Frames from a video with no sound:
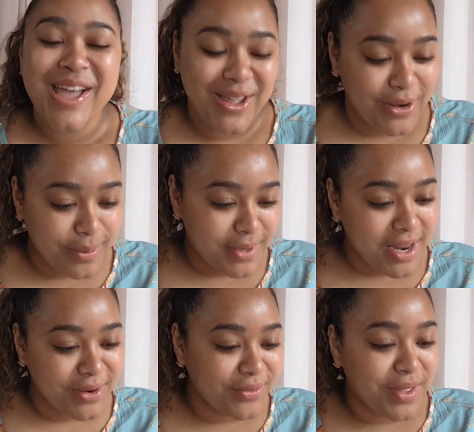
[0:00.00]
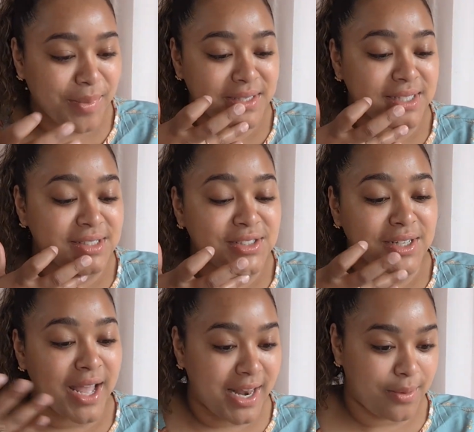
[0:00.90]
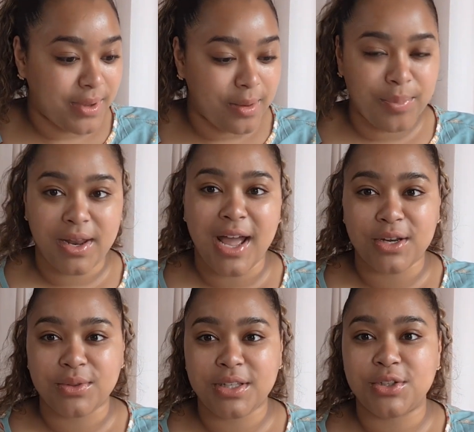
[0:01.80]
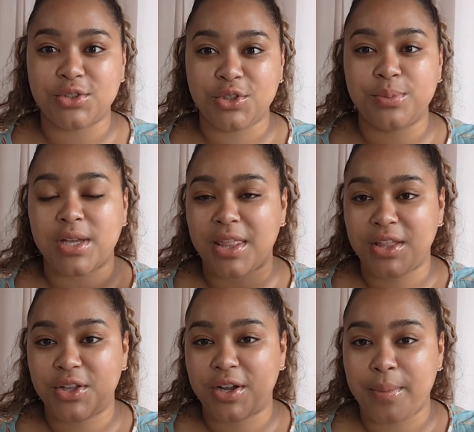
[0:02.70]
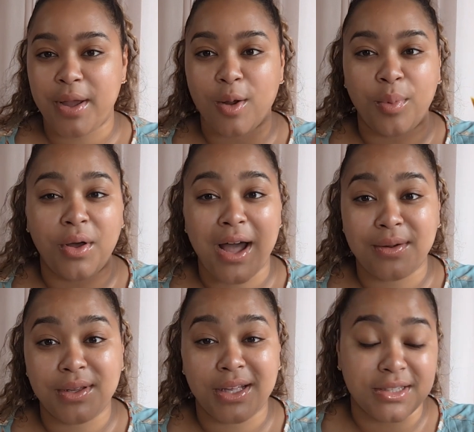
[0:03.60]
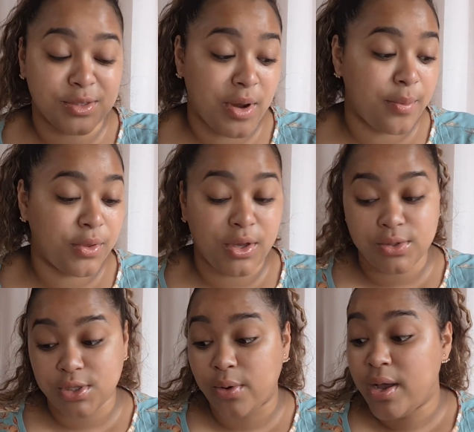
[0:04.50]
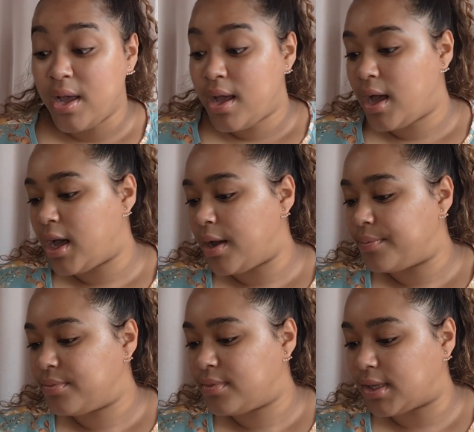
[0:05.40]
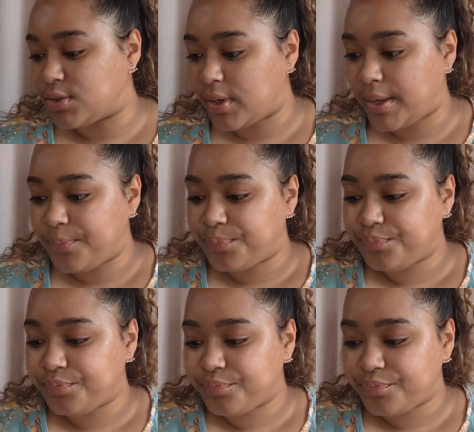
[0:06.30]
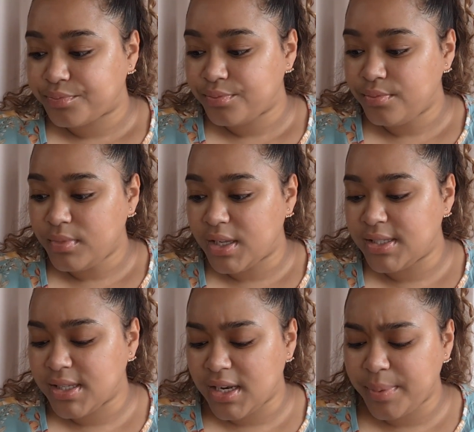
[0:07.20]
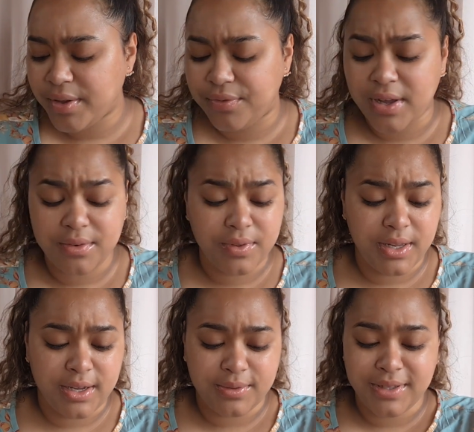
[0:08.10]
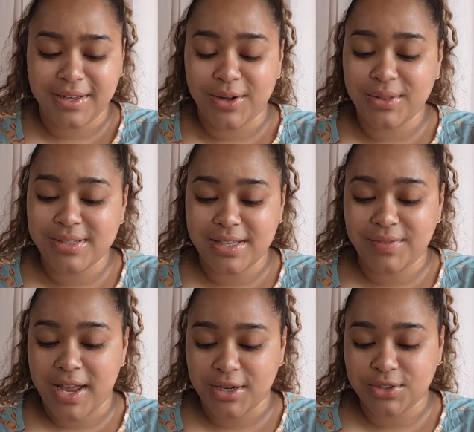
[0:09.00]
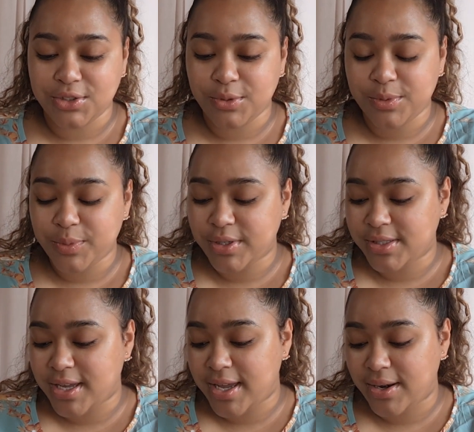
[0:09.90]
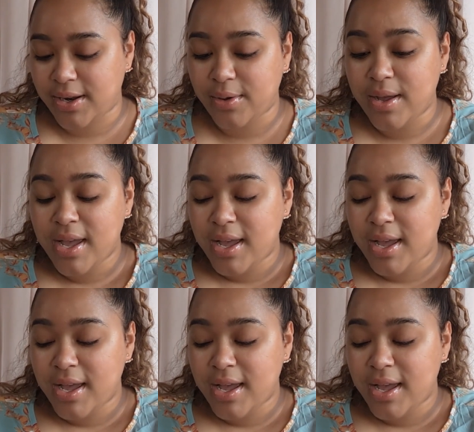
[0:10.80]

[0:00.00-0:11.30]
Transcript: You know, I don't know if that makes sense to anybody, but I don't think they're dupes. I think they're comparable. I really like this primer though, so that's okay. This is gonna be a fun video. Like, are these even actually dupes, Marissa? I don't know.